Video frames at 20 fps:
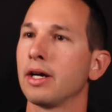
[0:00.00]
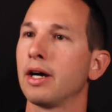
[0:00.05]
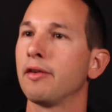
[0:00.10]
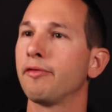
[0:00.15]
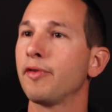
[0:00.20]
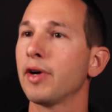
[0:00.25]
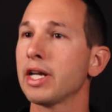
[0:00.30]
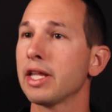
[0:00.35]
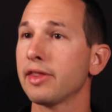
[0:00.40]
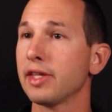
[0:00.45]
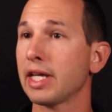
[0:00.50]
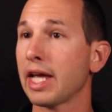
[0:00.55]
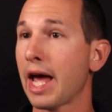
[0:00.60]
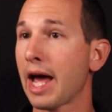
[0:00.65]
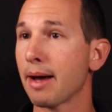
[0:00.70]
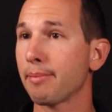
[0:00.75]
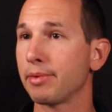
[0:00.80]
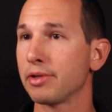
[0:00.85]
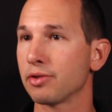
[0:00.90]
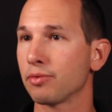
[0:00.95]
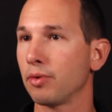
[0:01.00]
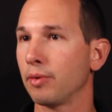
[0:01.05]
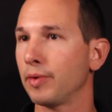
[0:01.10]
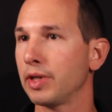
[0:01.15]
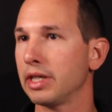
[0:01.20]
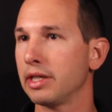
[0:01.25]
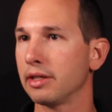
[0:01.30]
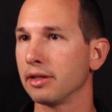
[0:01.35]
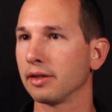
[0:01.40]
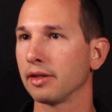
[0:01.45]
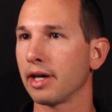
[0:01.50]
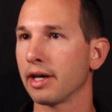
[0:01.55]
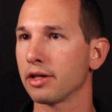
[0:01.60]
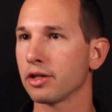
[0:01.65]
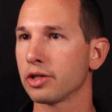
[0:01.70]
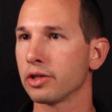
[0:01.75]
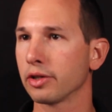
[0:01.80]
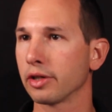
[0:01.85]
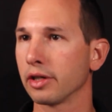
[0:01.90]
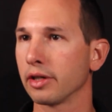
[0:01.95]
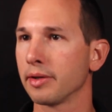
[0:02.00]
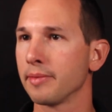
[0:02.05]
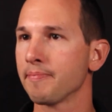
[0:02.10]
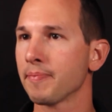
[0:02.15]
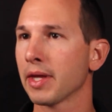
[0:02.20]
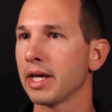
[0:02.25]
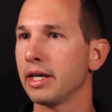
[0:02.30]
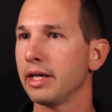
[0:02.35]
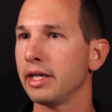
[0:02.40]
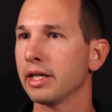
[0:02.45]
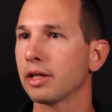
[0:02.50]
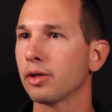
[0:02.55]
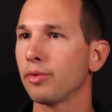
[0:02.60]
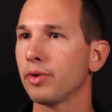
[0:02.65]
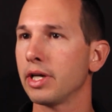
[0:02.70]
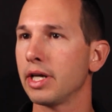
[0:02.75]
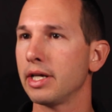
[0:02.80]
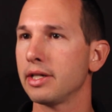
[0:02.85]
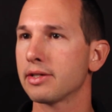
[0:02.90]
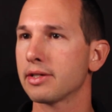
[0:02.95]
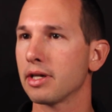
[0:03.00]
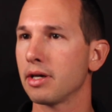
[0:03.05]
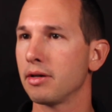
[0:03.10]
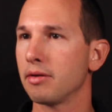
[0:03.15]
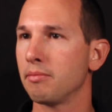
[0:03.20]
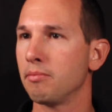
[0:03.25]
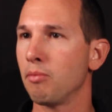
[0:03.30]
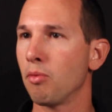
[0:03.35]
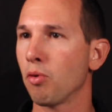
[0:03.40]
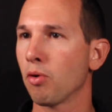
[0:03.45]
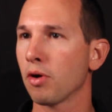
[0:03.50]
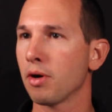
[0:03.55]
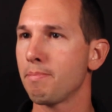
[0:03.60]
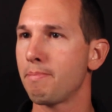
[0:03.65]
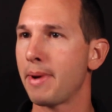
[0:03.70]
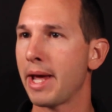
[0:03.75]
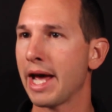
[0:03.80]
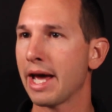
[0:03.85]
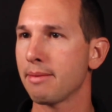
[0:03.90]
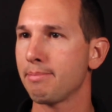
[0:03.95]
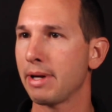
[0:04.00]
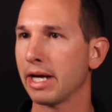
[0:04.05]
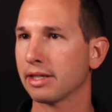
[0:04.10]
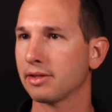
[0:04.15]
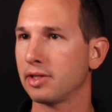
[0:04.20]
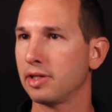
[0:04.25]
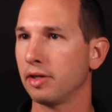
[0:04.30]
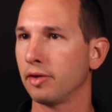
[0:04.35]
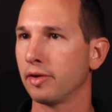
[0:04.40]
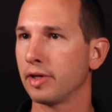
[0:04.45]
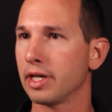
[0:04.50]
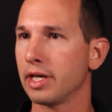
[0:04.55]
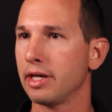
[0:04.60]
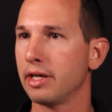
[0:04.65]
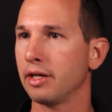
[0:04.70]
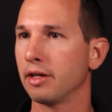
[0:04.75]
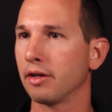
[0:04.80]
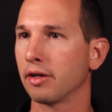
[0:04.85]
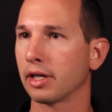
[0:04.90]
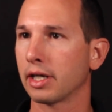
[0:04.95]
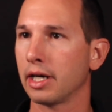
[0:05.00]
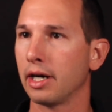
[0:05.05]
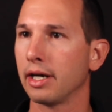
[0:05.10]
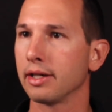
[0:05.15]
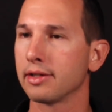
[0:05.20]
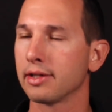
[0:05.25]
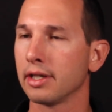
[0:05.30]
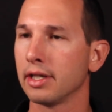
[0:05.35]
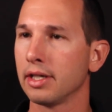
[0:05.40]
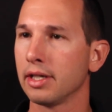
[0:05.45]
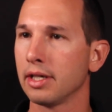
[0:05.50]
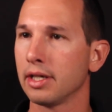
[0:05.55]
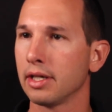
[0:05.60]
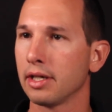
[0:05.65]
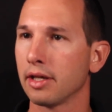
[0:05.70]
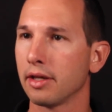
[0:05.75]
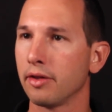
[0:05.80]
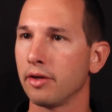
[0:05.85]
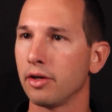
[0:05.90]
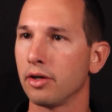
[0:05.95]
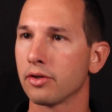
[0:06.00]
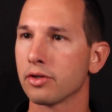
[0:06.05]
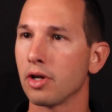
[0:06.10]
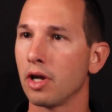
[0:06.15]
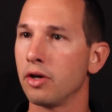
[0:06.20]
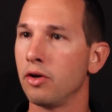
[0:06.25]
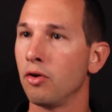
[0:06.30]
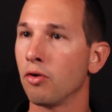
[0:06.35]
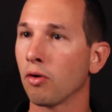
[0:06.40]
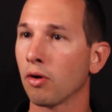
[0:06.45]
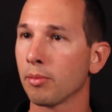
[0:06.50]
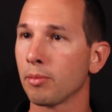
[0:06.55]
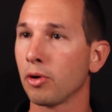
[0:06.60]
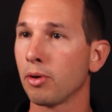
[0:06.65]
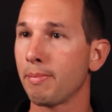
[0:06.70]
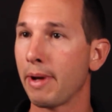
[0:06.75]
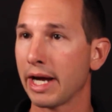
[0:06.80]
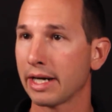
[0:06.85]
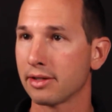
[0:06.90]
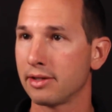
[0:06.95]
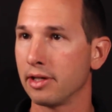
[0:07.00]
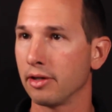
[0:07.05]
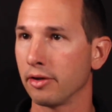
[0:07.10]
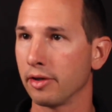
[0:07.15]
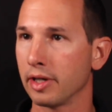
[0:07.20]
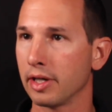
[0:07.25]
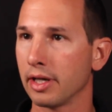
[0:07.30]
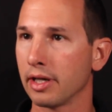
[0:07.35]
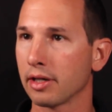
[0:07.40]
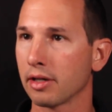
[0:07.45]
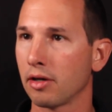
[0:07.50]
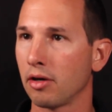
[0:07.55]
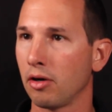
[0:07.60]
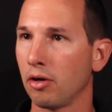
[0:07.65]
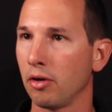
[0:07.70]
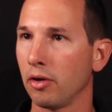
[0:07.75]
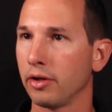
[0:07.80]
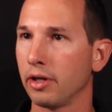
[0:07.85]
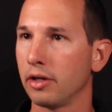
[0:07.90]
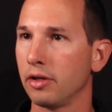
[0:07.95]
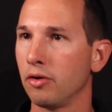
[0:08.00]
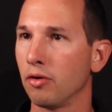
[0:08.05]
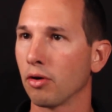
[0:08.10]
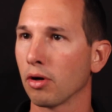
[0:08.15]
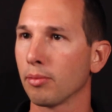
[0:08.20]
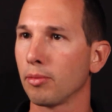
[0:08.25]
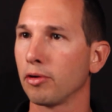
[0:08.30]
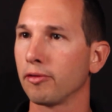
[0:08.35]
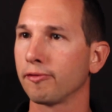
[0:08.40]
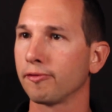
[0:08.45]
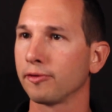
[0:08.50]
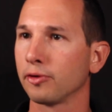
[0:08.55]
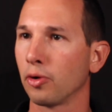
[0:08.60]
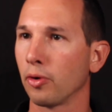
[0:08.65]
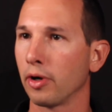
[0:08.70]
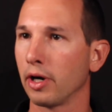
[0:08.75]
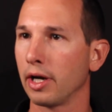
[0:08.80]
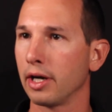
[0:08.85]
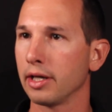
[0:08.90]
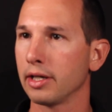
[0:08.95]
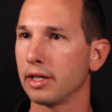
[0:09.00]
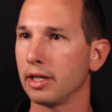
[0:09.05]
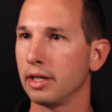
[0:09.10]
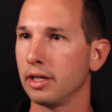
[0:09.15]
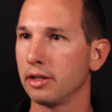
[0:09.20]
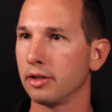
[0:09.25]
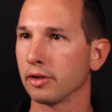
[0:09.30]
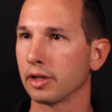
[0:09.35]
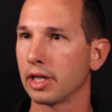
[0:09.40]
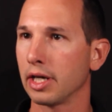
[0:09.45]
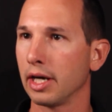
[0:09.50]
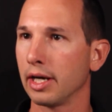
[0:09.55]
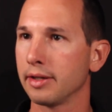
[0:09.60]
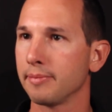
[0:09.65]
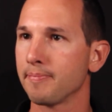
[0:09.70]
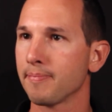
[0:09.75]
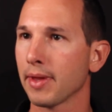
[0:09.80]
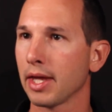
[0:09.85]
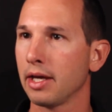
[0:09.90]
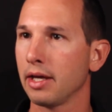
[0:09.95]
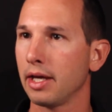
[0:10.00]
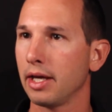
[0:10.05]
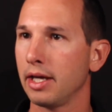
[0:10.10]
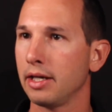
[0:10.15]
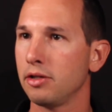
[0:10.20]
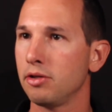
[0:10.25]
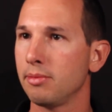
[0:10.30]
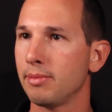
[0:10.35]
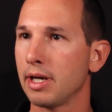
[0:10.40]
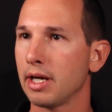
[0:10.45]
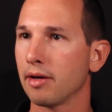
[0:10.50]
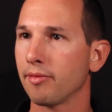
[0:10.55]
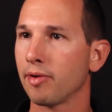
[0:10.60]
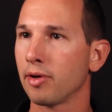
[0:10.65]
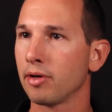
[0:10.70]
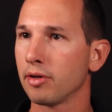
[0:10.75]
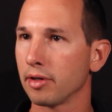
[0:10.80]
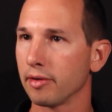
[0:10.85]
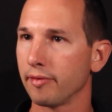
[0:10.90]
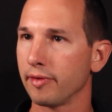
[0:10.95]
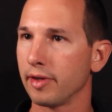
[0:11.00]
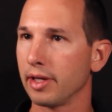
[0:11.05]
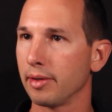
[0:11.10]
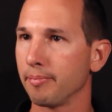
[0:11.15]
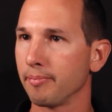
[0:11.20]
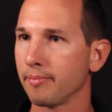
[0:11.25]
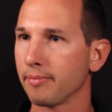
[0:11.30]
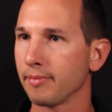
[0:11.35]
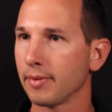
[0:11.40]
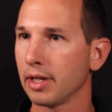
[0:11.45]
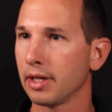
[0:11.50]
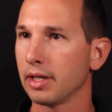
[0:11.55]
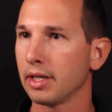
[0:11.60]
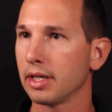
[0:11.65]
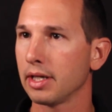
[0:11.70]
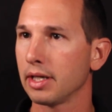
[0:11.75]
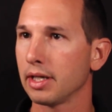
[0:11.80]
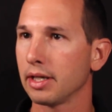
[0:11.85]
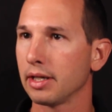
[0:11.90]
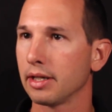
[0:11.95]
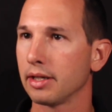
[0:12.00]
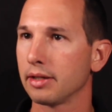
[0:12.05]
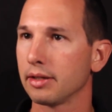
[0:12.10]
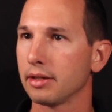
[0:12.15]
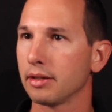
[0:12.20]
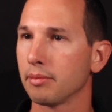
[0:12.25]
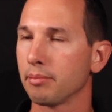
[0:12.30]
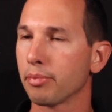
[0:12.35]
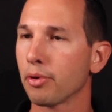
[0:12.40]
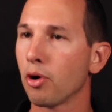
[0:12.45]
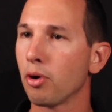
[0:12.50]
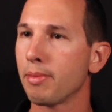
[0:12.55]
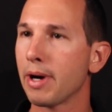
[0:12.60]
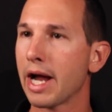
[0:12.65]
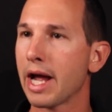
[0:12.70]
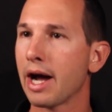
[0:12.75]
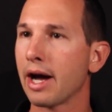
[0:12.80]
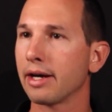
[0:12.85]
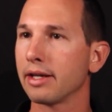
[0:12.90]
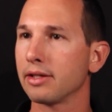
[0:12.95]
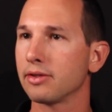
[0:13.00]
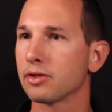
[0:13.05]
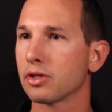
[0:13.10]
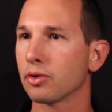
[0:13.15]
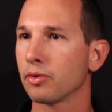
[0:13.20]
A funny thing happens when we eat a lot of sugar. It creates more bad bacteria in our gut. There's normal bacteria called normal flora in your gut, and you may have heard of them. Probiotics